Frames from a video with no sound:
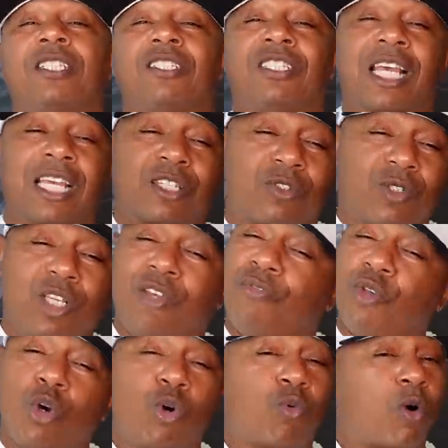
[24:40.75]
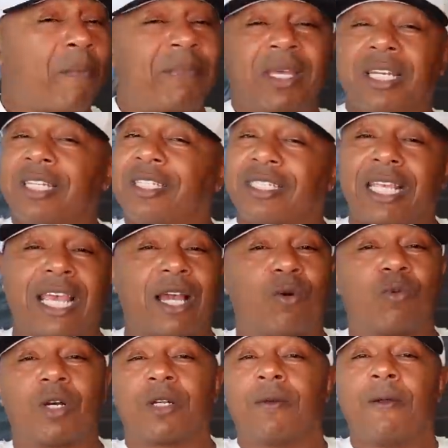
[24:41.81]
Just if you don't want to be in the cell
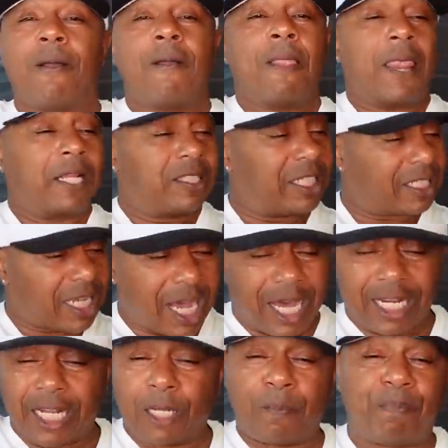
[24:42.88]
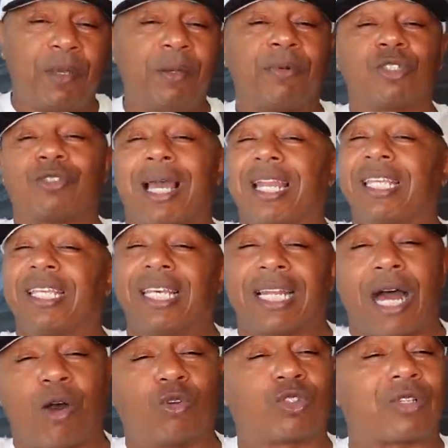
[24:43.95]
with him, just holler at the people, try to get
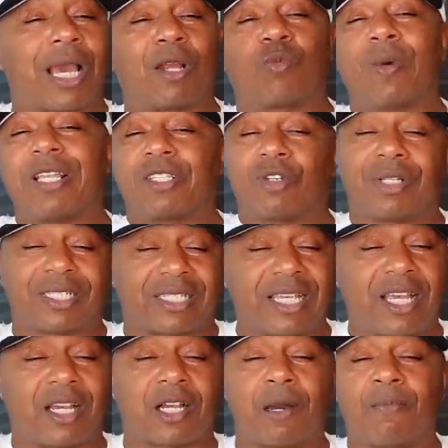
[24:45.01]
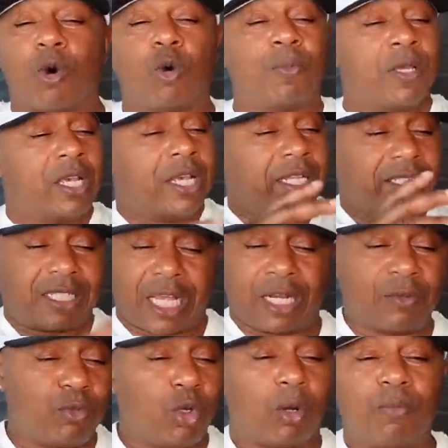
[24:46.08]
out, try to wait till a cell come over, tell
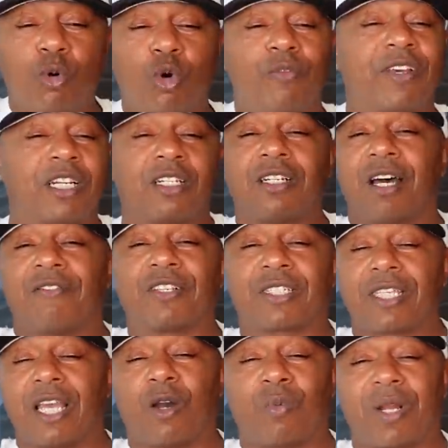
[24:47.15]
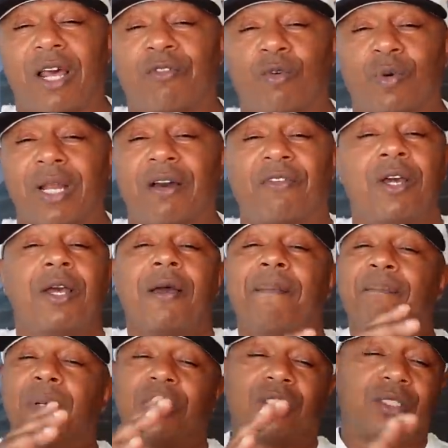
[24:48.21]
them you'll move in another cell, whatever, whatever.
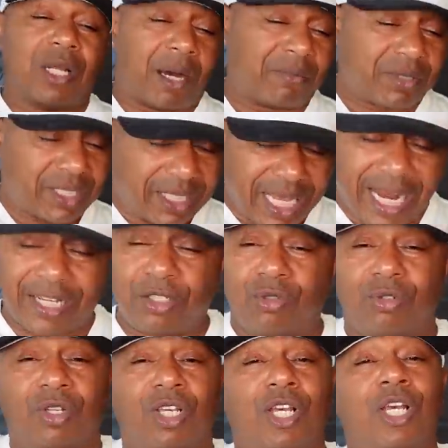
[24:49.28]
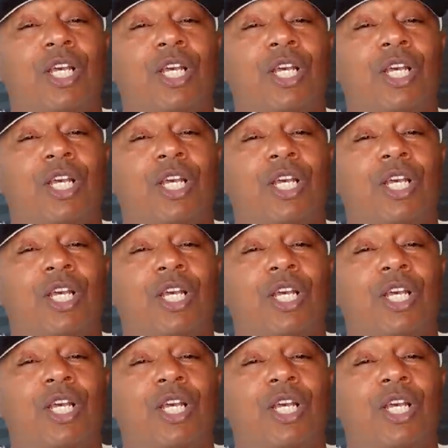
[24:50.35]
But I'm telling you,